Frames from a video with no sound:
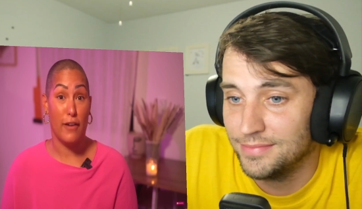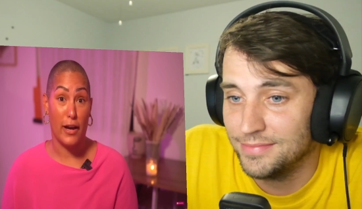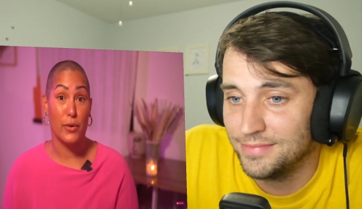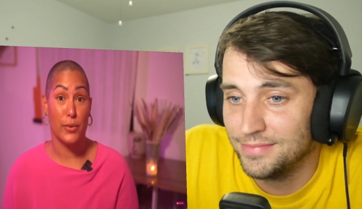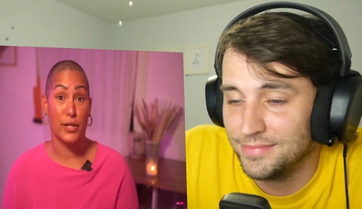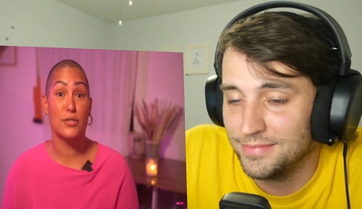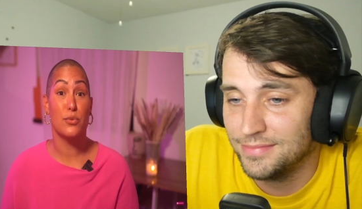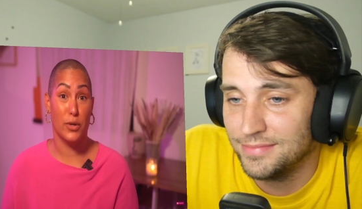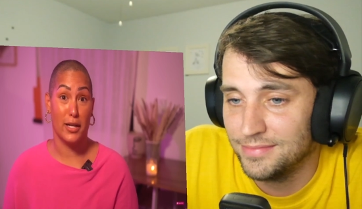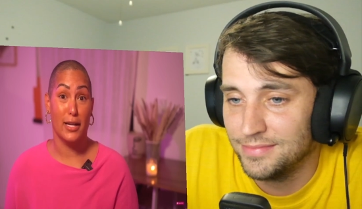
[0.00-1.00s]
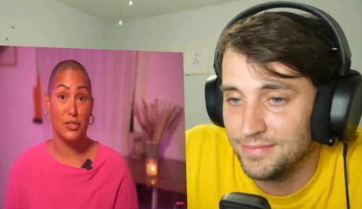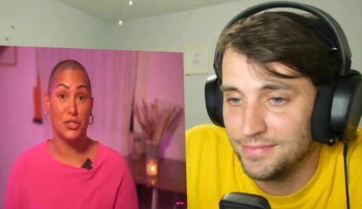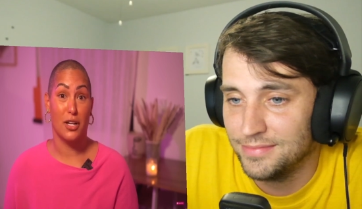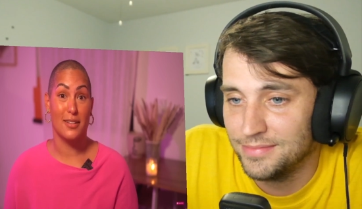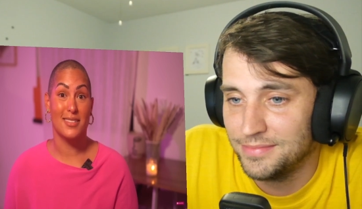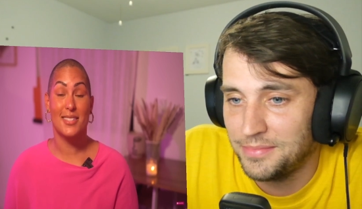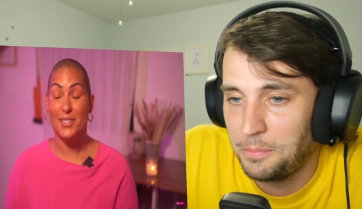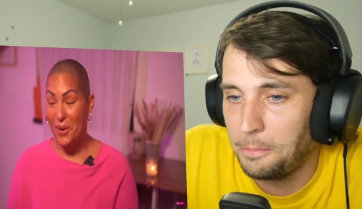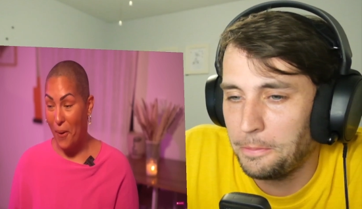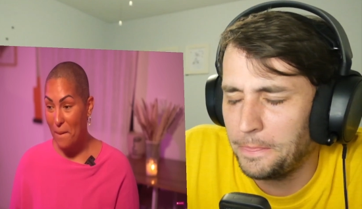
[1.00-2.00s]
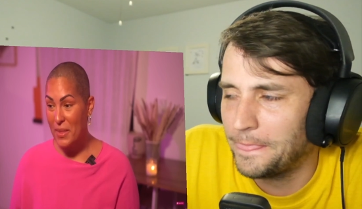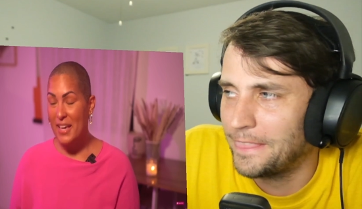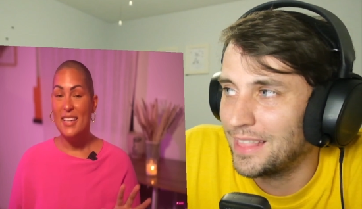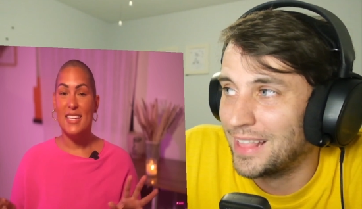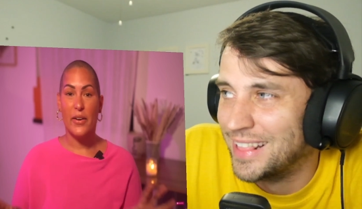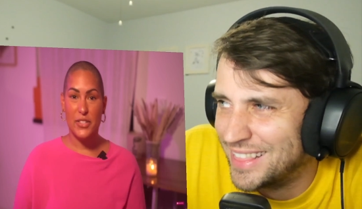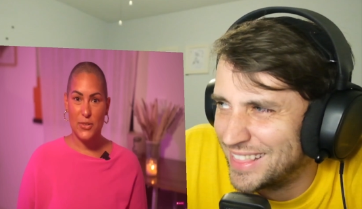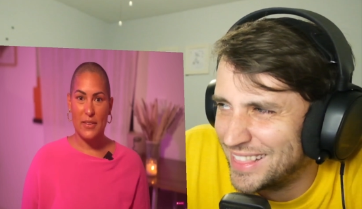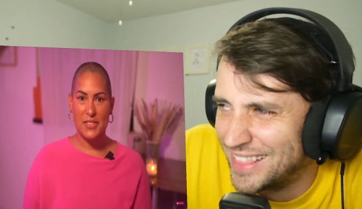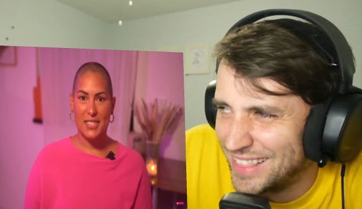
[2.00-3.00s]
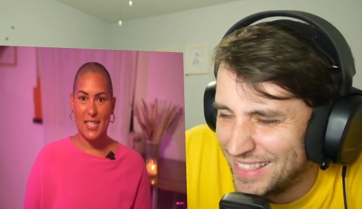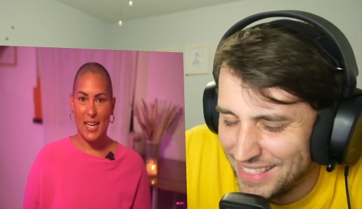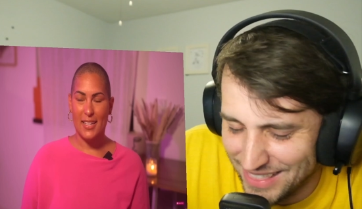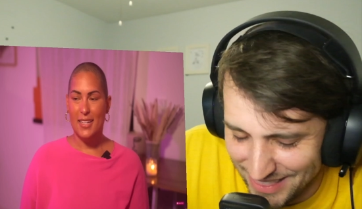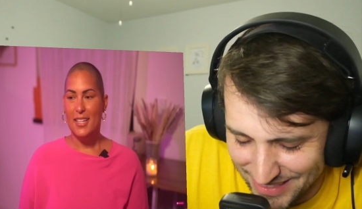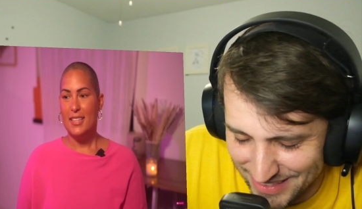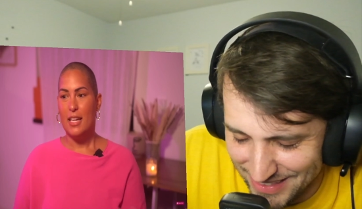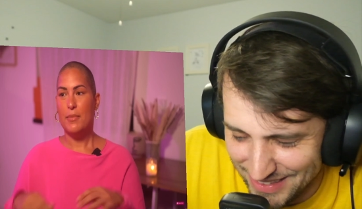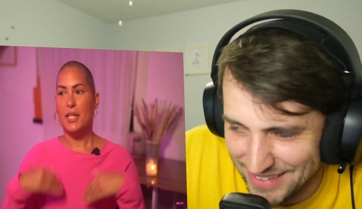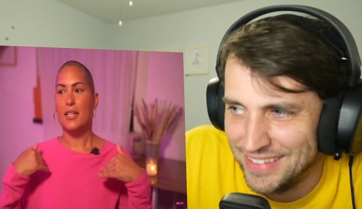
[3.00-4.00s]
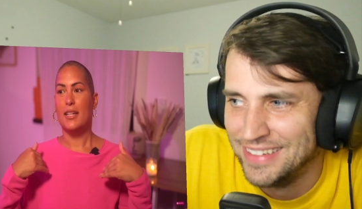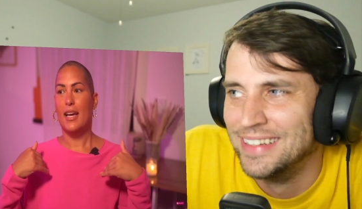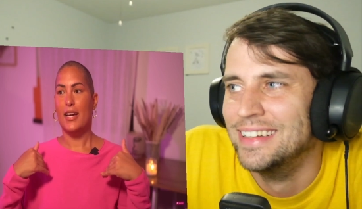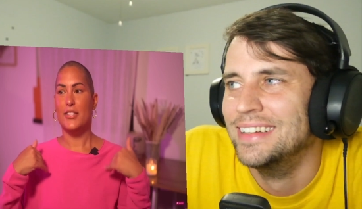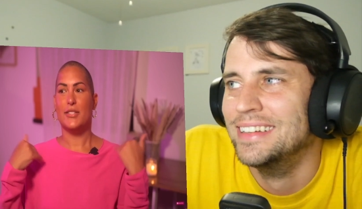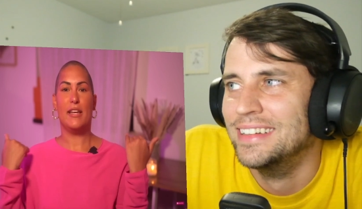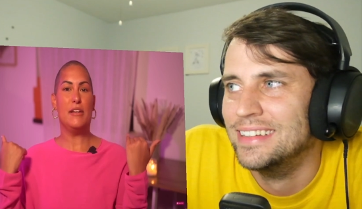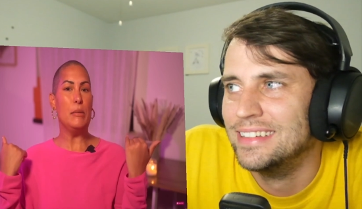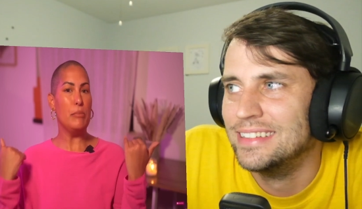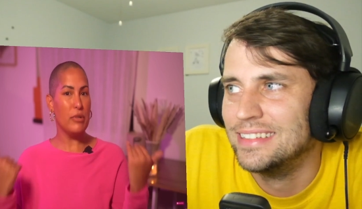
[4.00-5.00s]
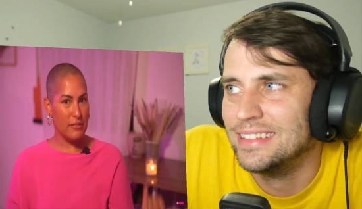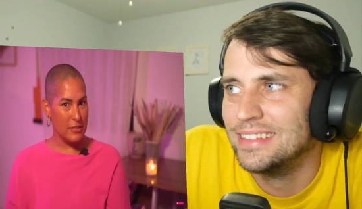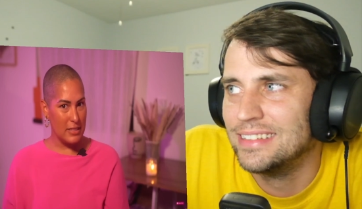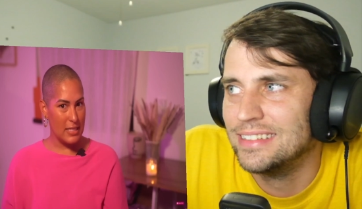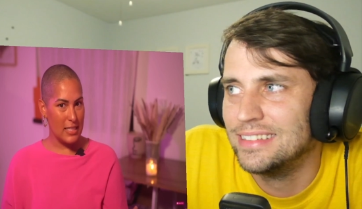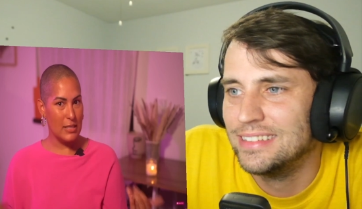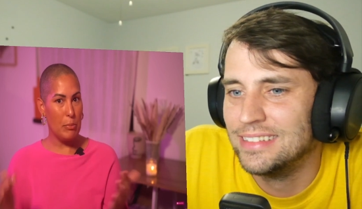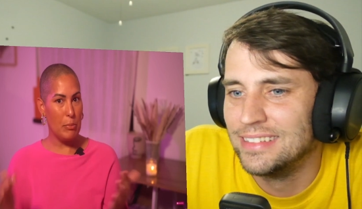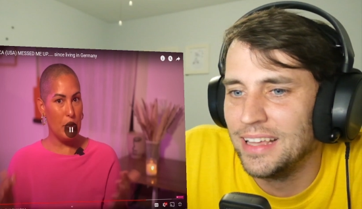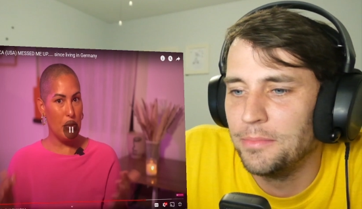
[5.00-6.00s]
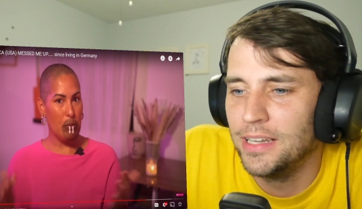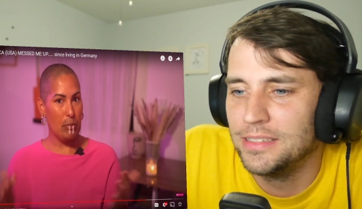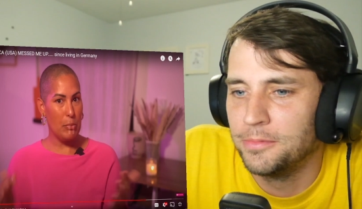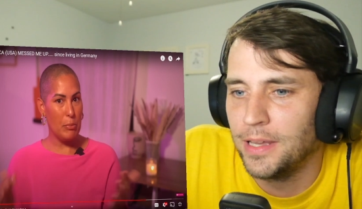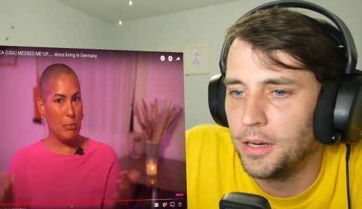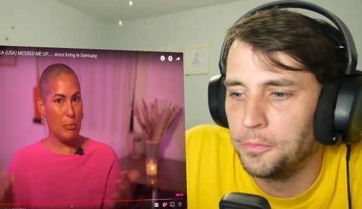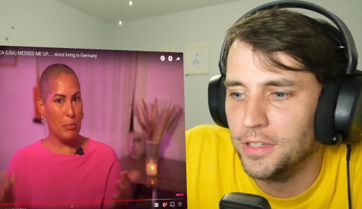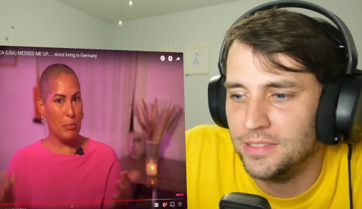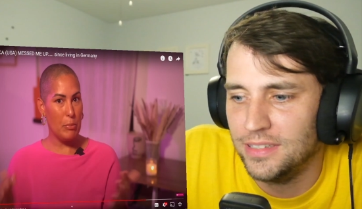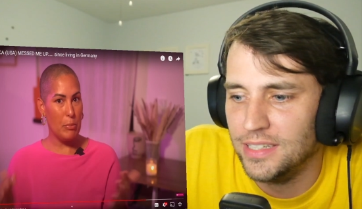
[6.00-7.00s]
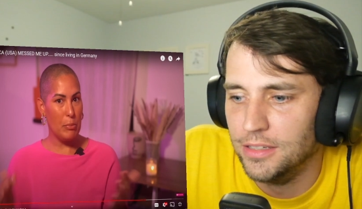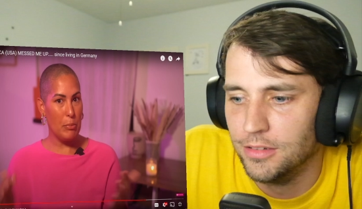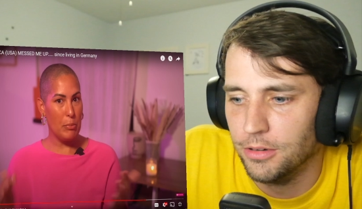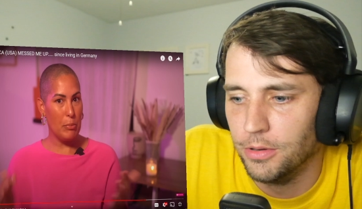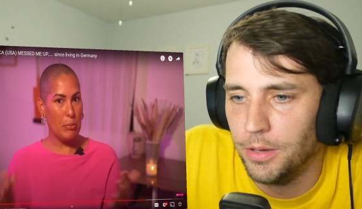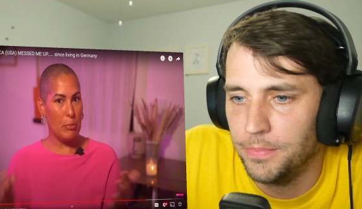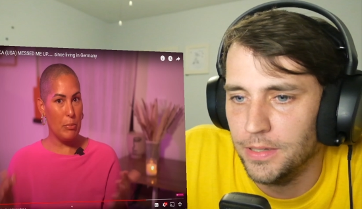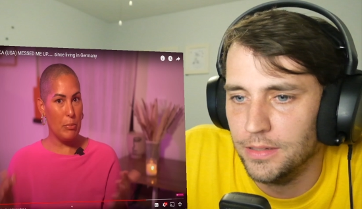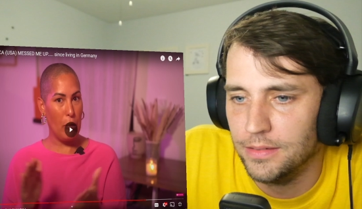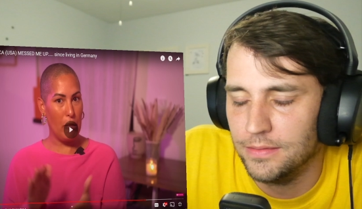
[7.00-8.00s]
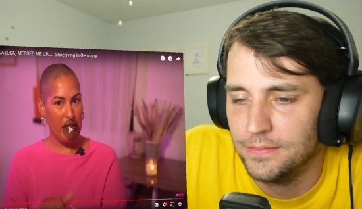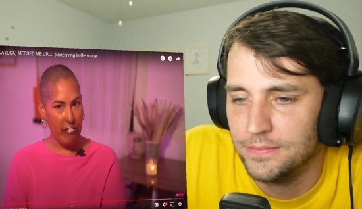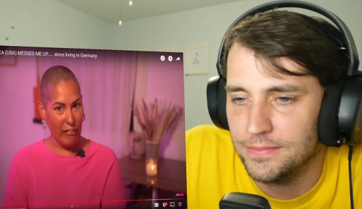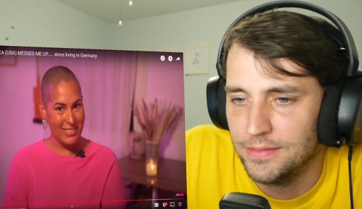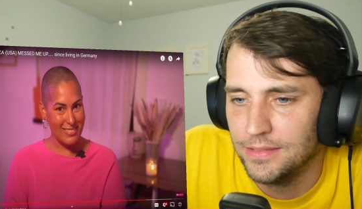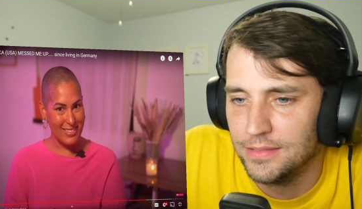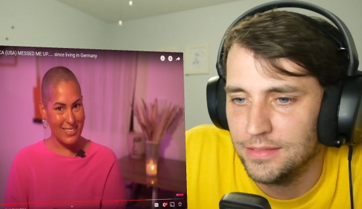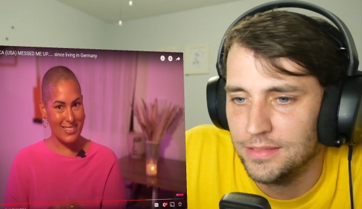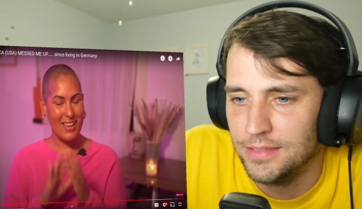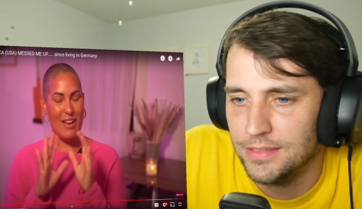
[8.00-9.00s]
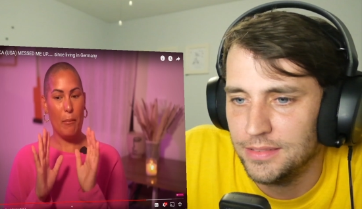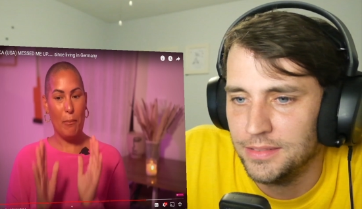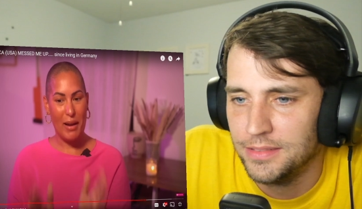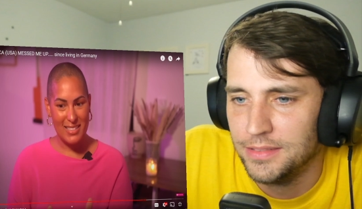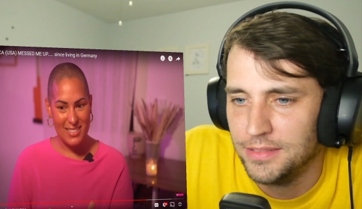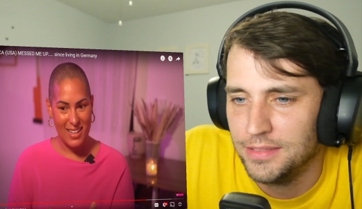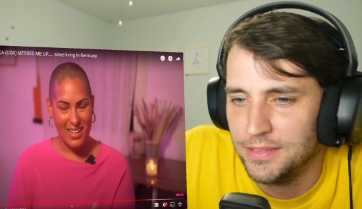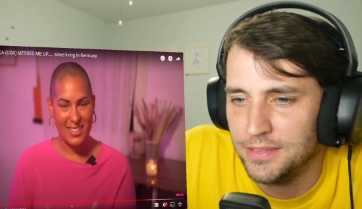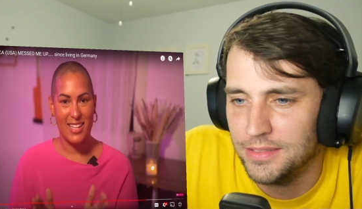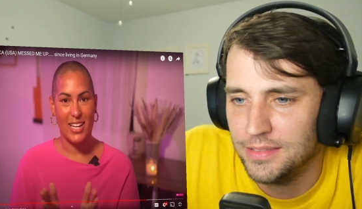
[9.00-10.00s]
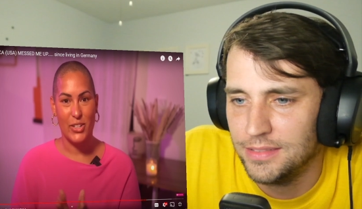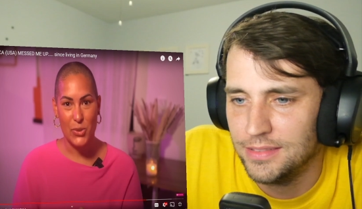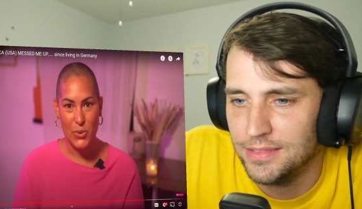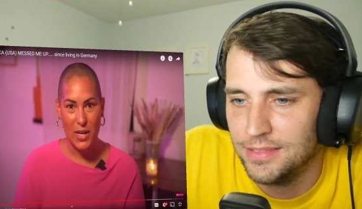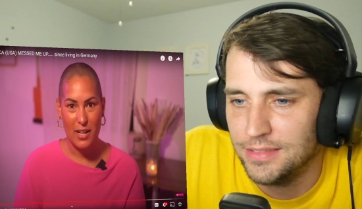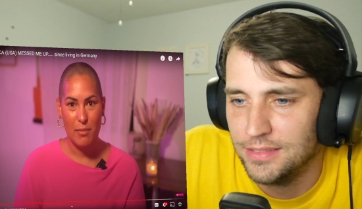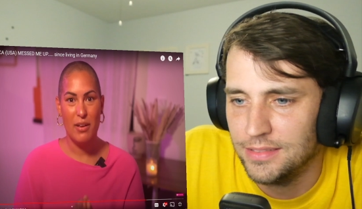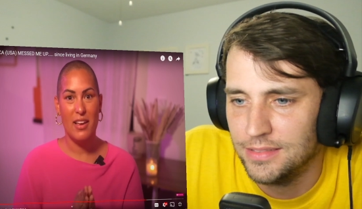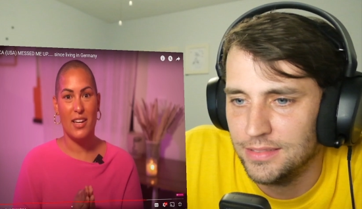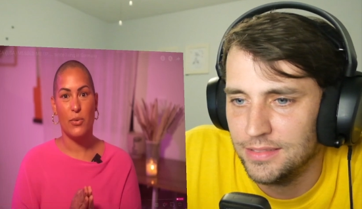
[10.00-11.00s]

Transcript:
Speaker 1: fireworks were gunshots, y'all. now I do have to say, let me, how do you say, preface this.
Speaker 2: That might depend on what city you grew up in.
Speaker 1: Preface this by saying that I grew up in a